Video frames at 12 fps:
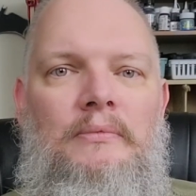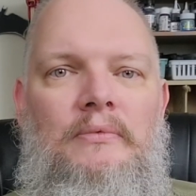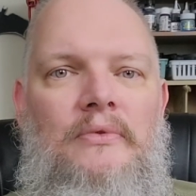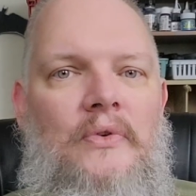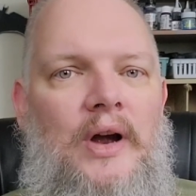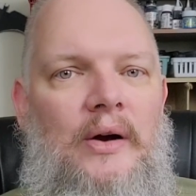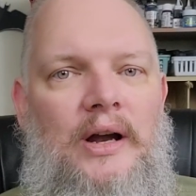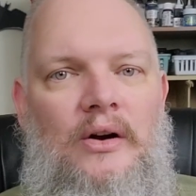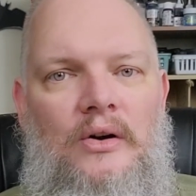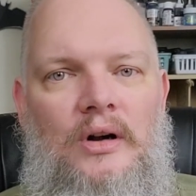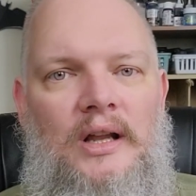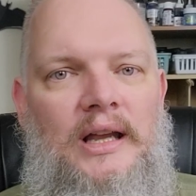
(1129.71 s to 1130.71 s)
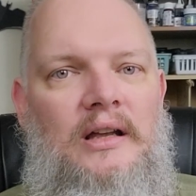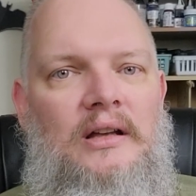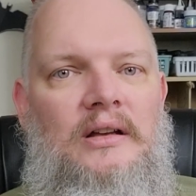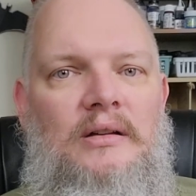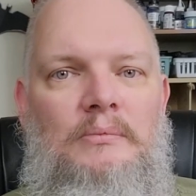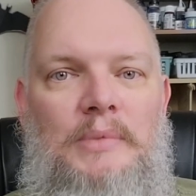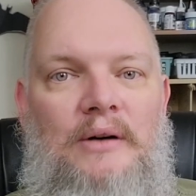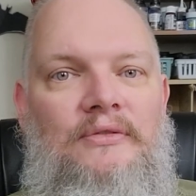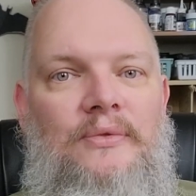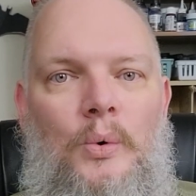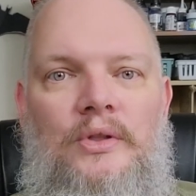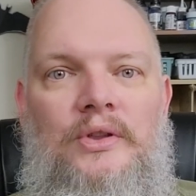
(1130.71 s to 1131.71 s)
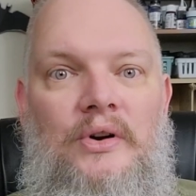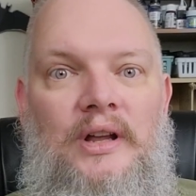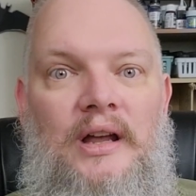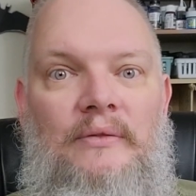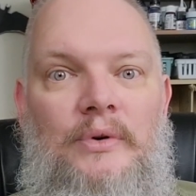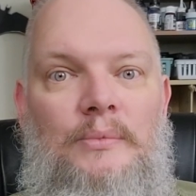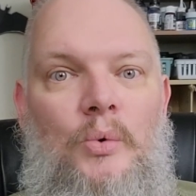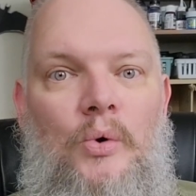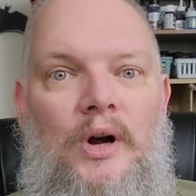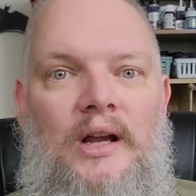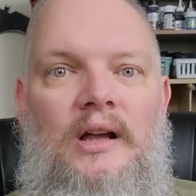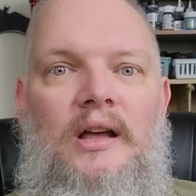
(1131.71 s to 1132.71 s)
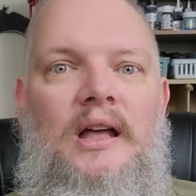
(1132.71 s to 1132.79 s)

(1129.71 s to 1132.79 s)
very early, about 4.30 every morning,